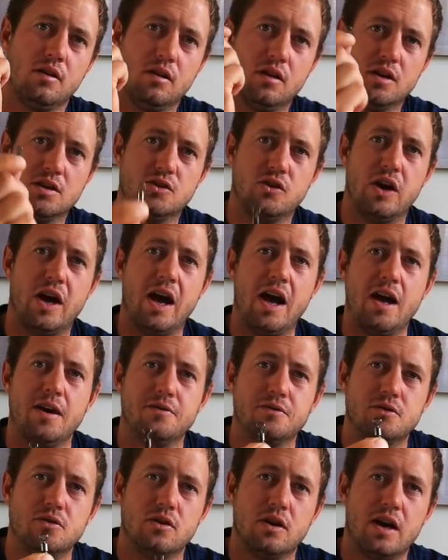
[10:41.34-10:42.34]
Guys, you
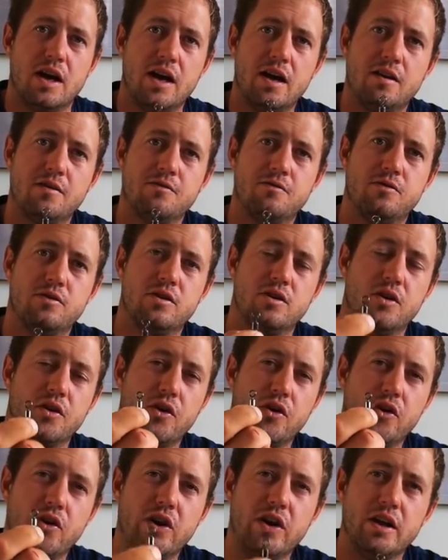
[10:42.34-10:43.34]
have to have a
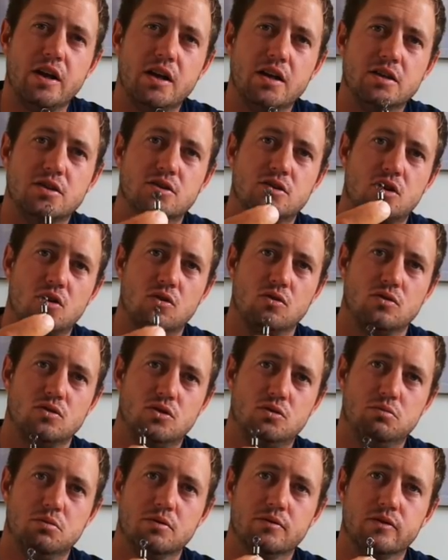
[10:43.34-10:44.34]
really strong
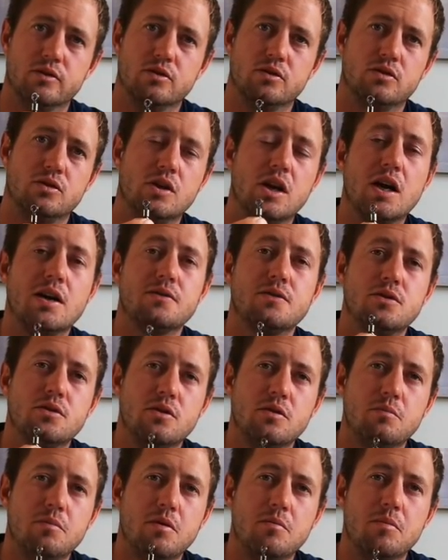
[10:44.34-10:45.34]
swivel. You have to
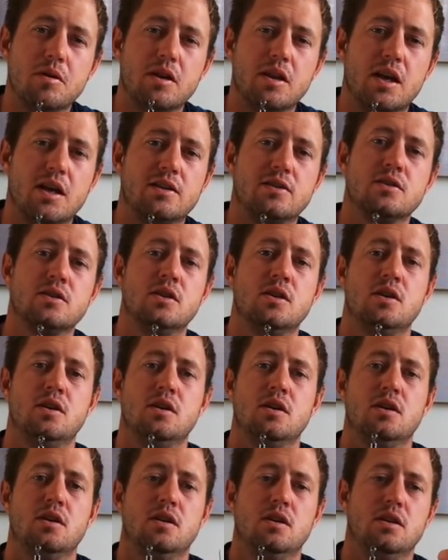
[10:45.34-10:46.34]
remember that
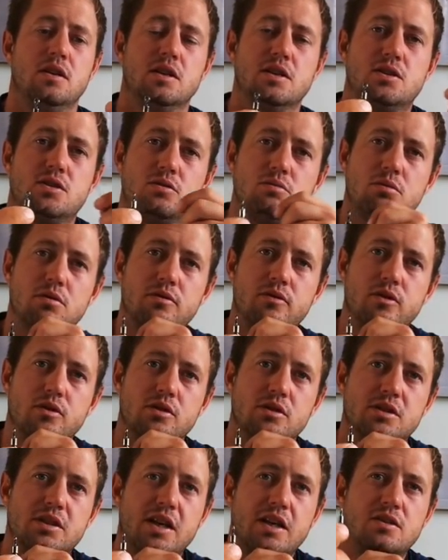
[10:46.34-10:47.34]
this
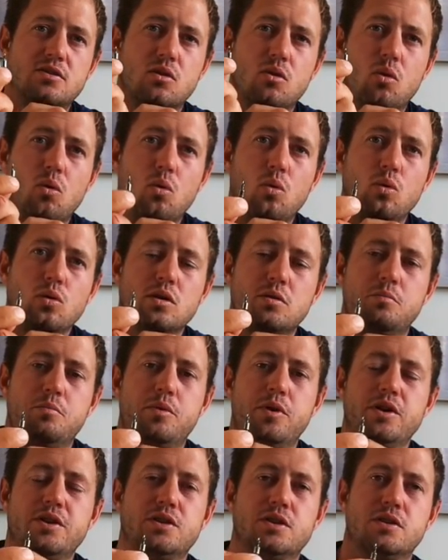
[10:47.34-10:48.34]
swivel takes all the
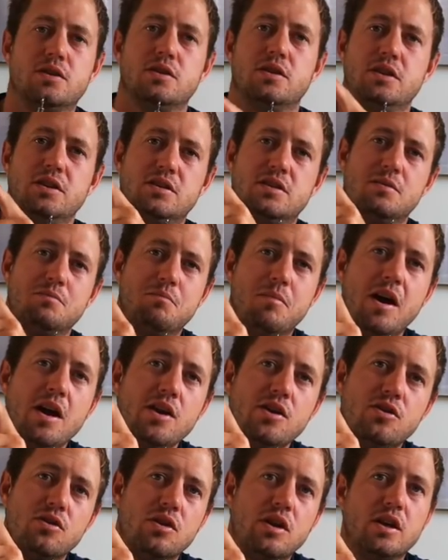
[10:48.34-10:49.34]
pressure. It's the
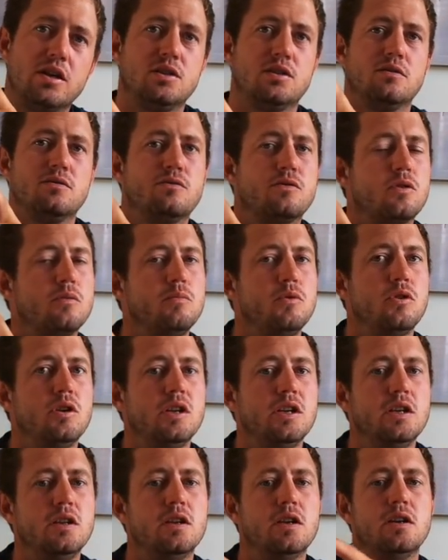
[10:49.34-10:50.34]
main connection from your
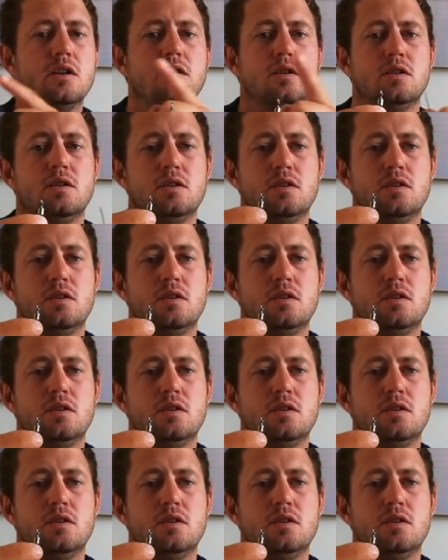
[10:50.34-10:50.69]
leader